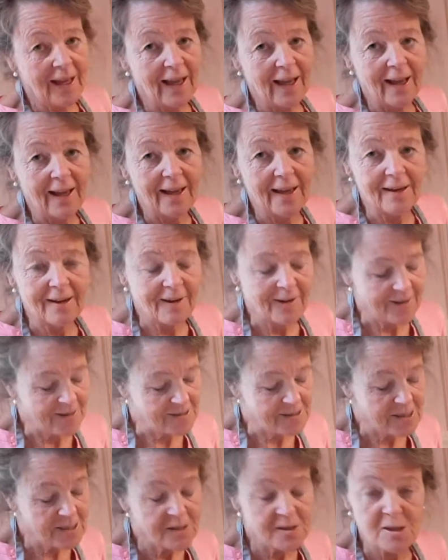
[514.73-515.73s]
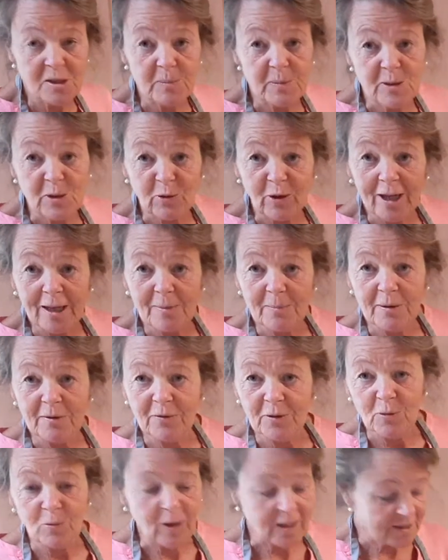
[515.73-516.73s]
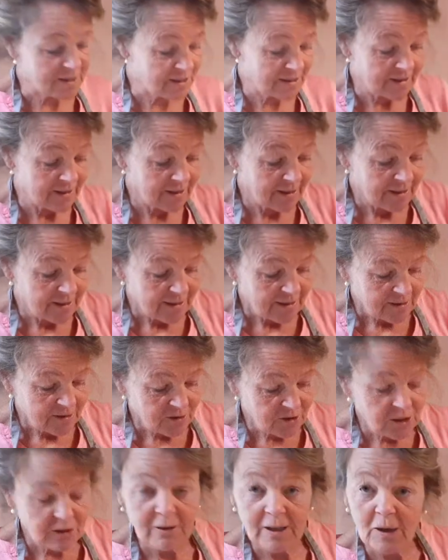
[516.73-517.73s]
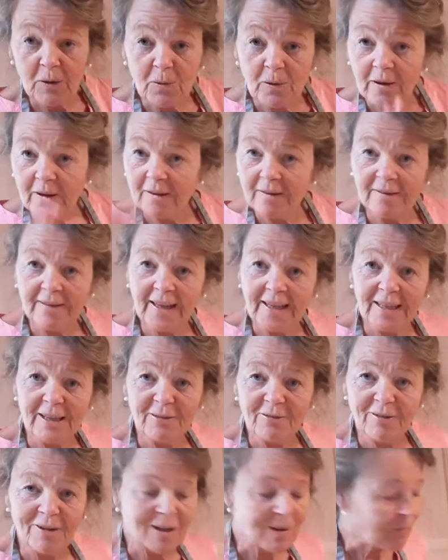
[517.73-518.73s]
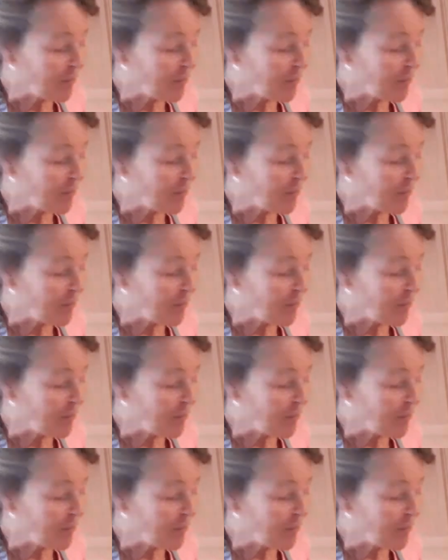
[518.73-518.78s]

and subscribe if you want. Cheerio. Thank you very